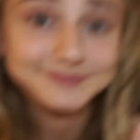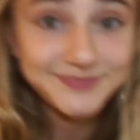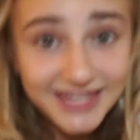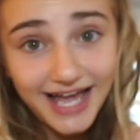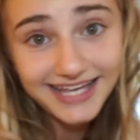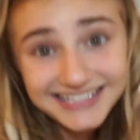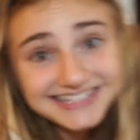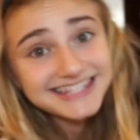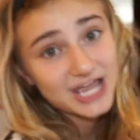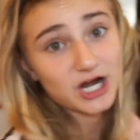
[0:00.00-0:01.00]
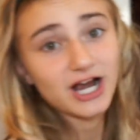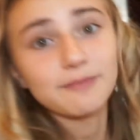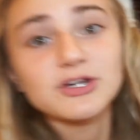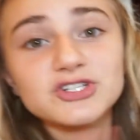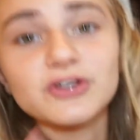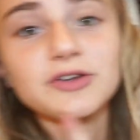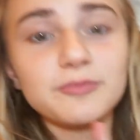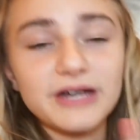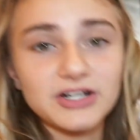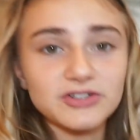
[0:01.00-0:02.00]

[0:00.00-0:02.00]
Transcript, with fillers: yeah, it's there. I'm going to show you a better